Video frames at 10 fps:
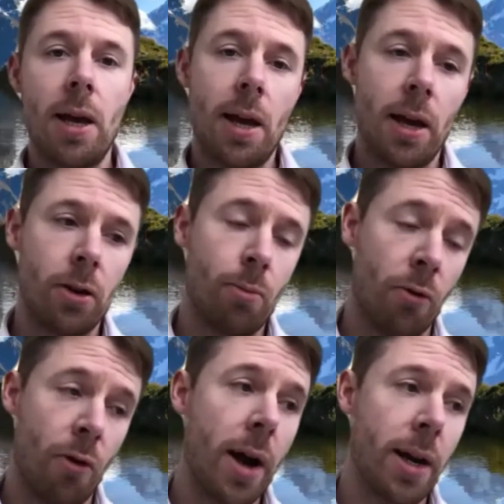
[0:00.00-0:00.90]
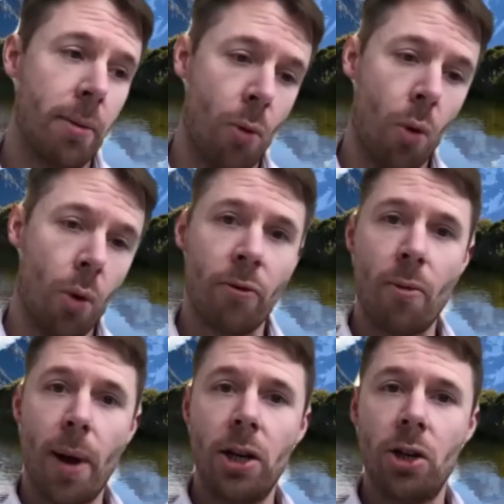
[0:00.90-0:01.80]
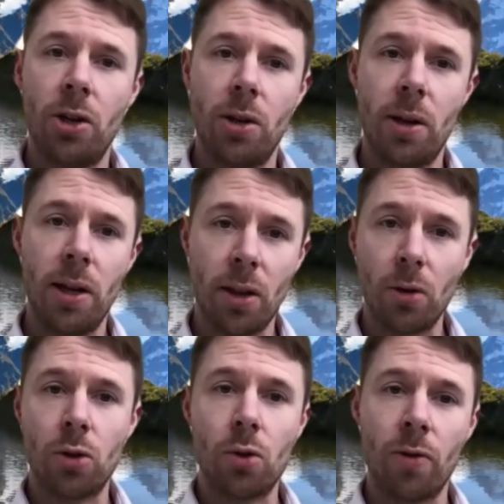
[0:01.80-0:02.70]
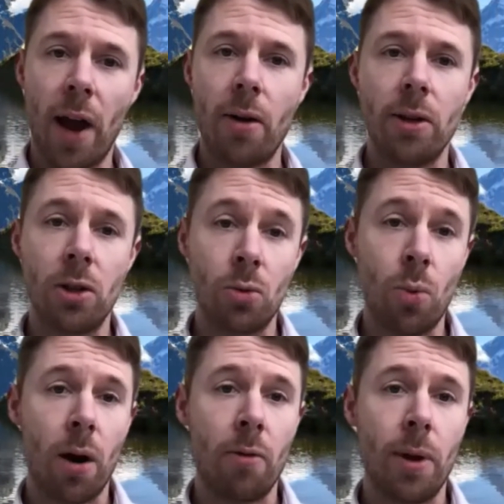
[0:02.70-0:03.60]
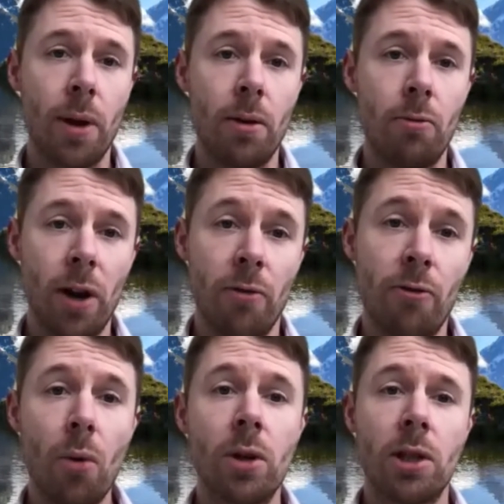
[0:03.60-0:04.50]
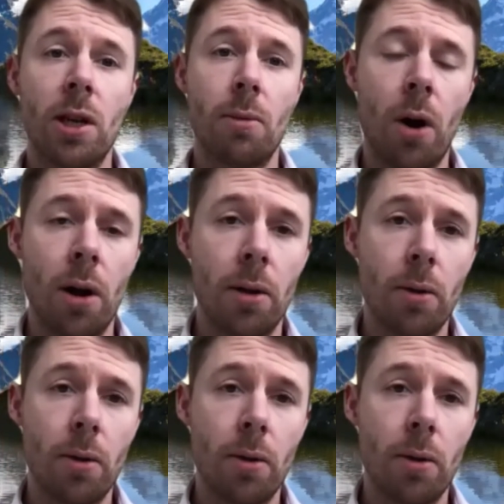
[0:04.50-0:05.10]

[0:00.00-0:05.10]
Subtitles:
and providing more information in those sort of areas is where I've been really focusing my